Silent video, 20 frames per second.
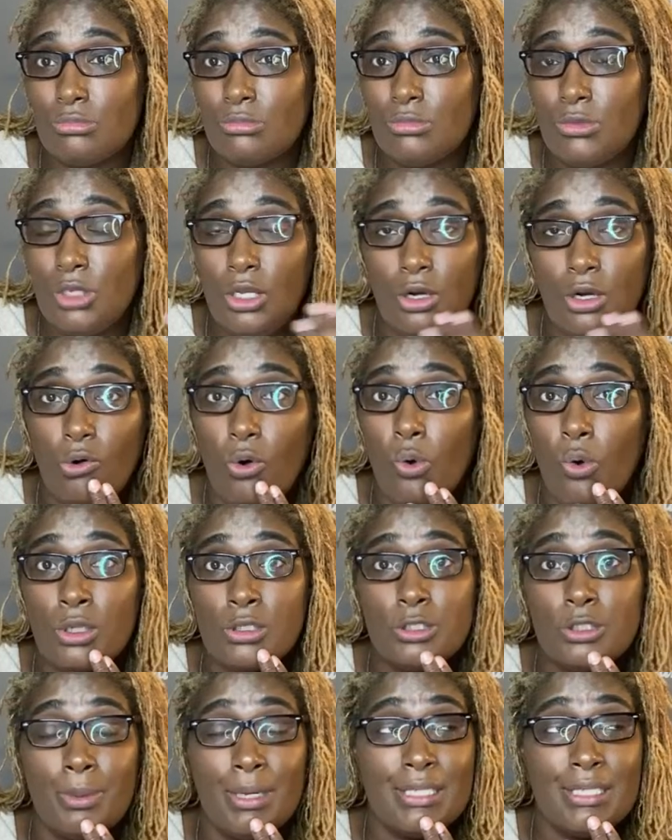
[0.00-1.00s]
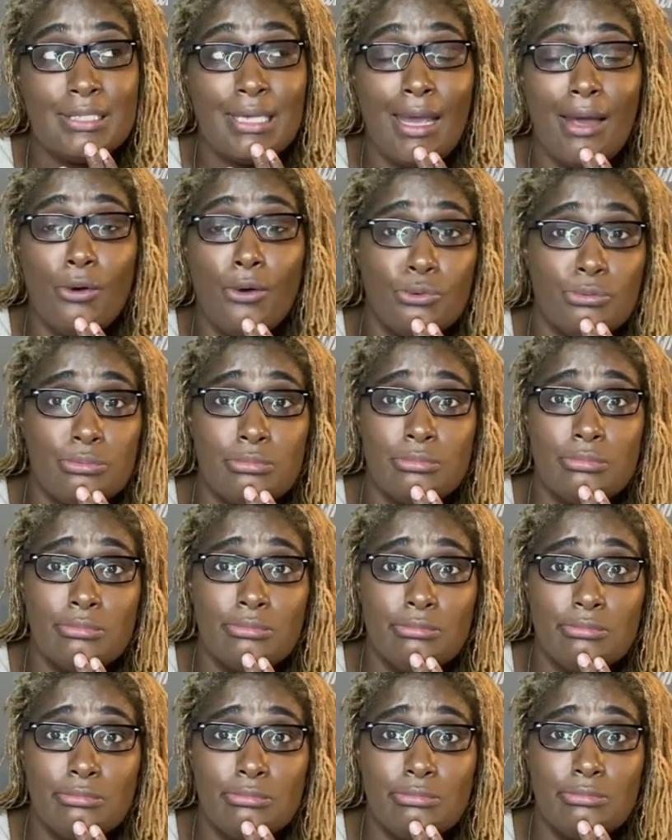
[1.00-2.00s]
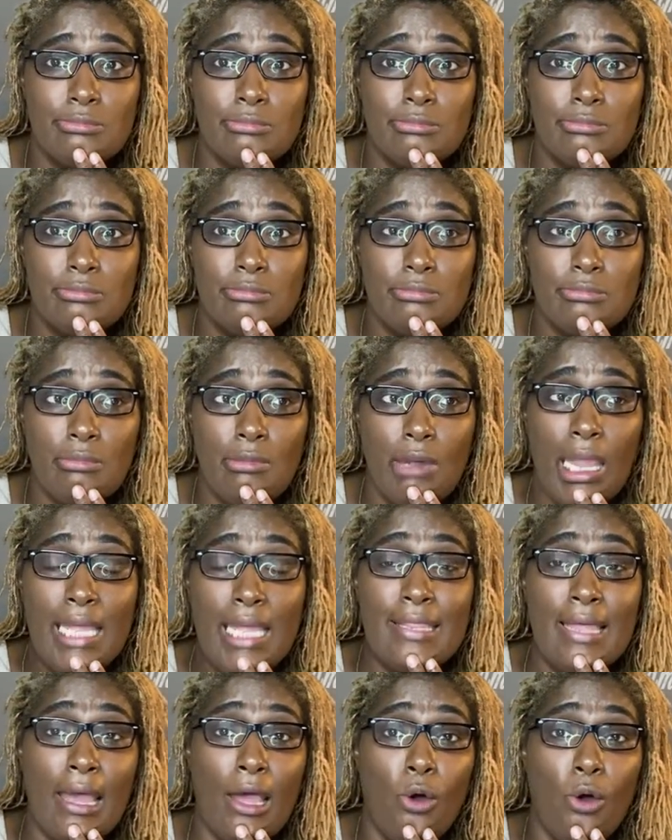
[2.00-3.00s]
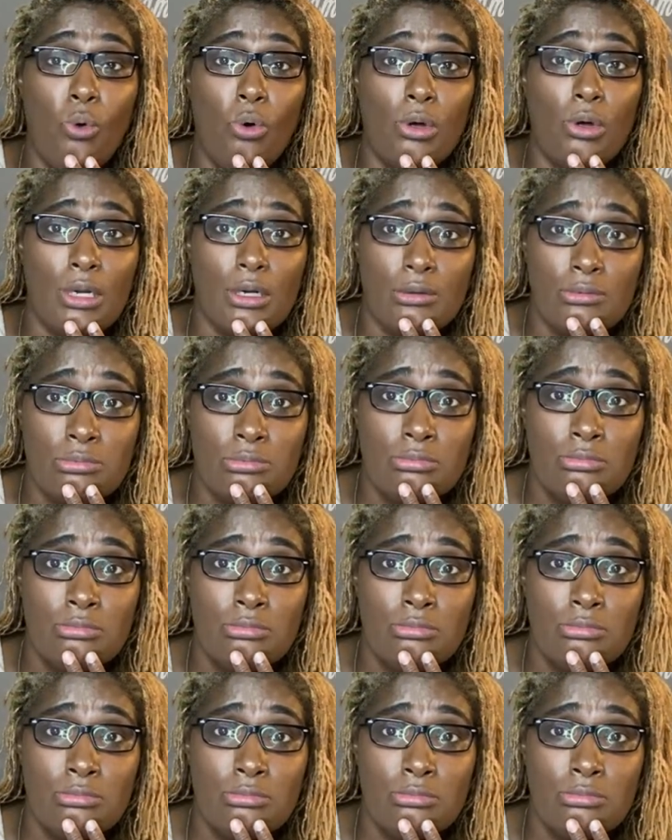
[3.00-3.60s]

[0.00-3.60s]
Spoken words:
you know, Orange Man's out in that order.